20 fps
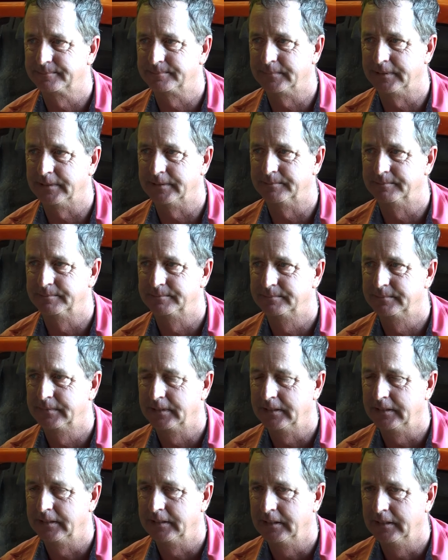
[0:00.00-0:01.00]

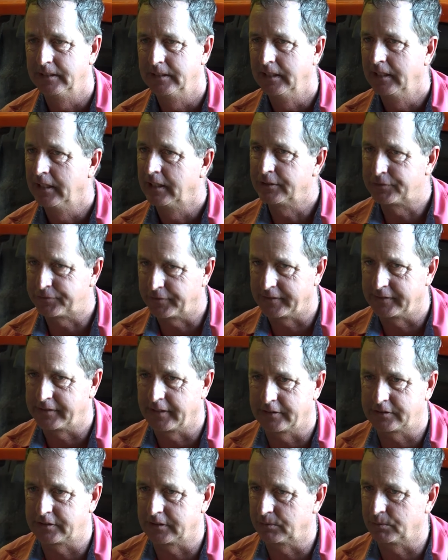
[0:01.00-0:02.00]
It was
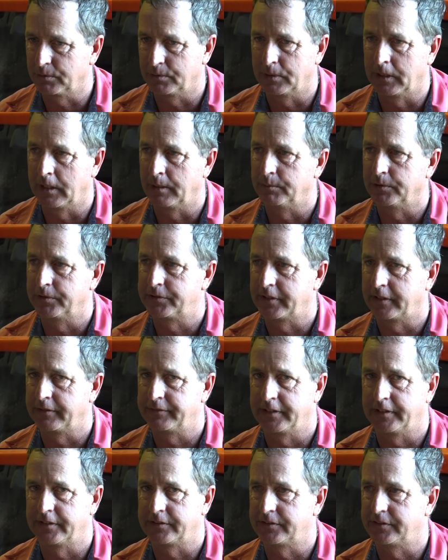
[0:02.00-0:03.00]
fantastic. We were able to save
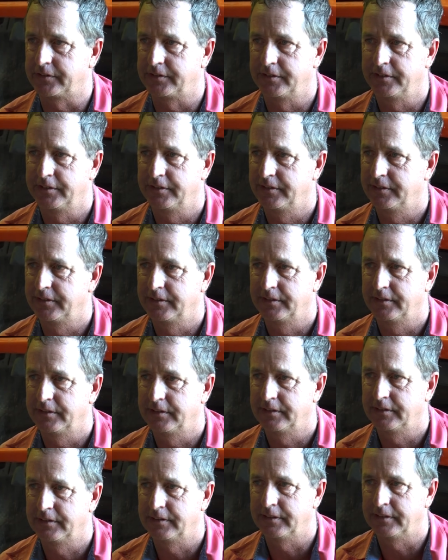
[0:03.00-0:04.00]
houses.
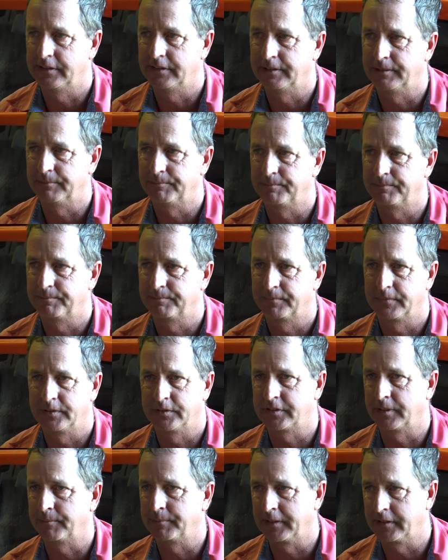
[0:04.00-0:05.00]
And
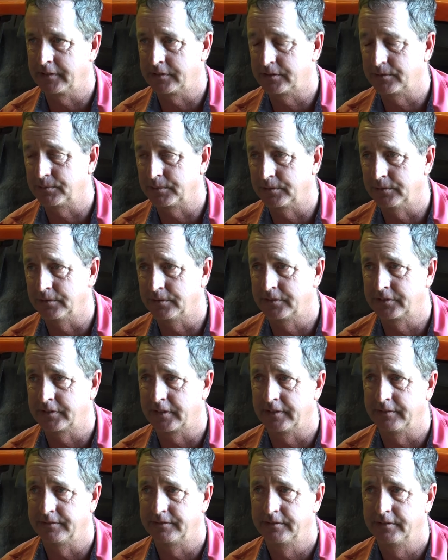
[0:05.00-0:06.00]
some houses we couldn't
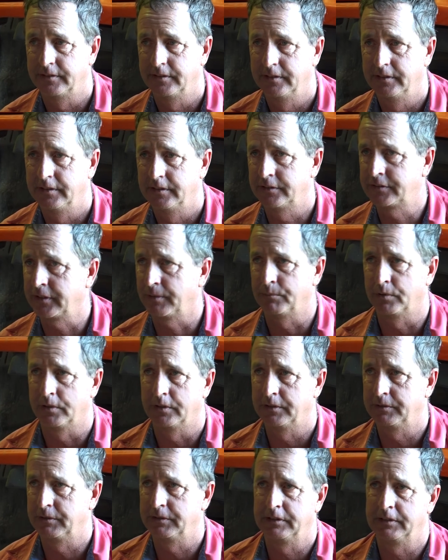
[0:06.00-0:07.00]
save. And some
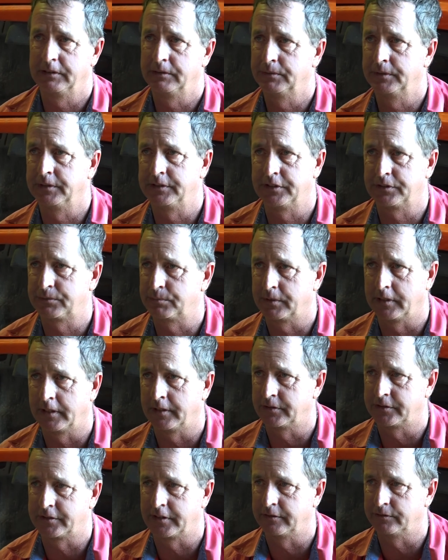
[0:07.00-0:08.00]
just were
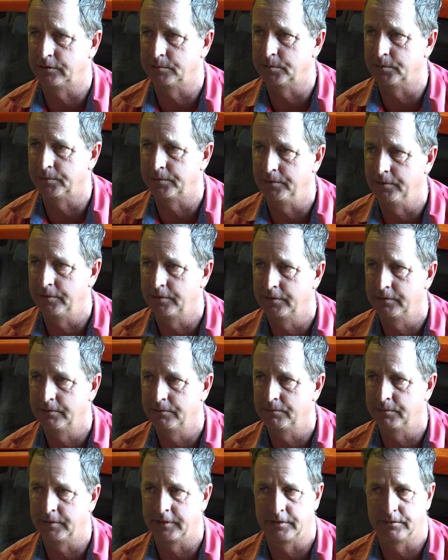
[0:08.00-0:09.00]
unsavable
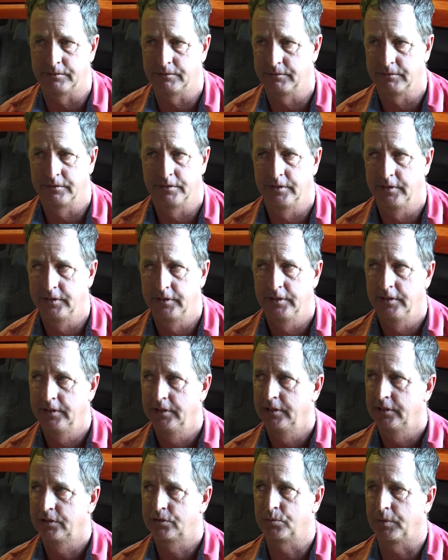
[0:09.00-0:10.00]
when it
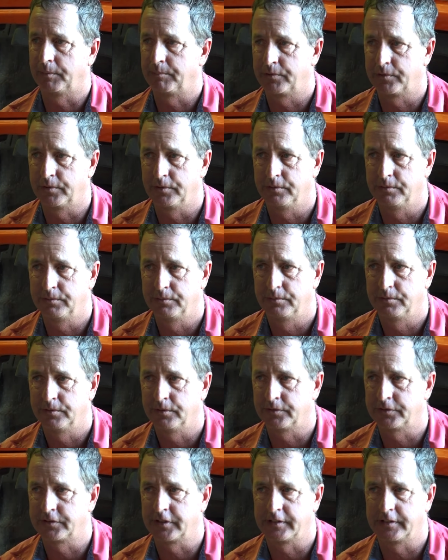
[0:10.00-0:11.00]
swept through
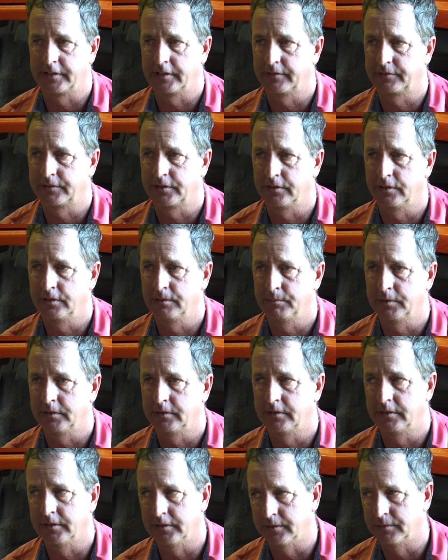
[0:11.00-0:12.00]
on Sunday afternoon. But
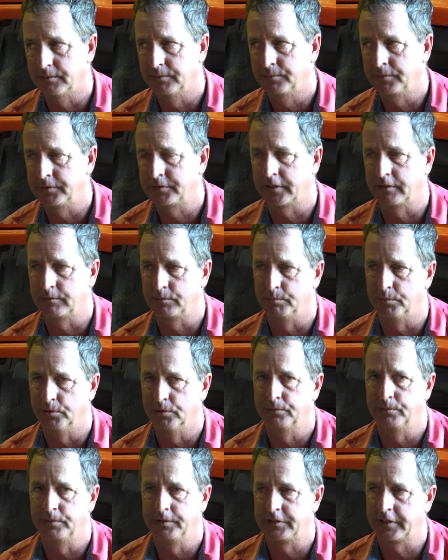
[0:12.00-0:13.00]
yeah, we saved the
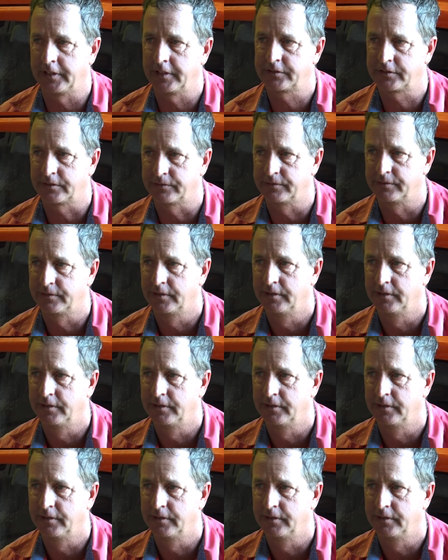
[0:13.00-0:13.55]
Baldridge house. I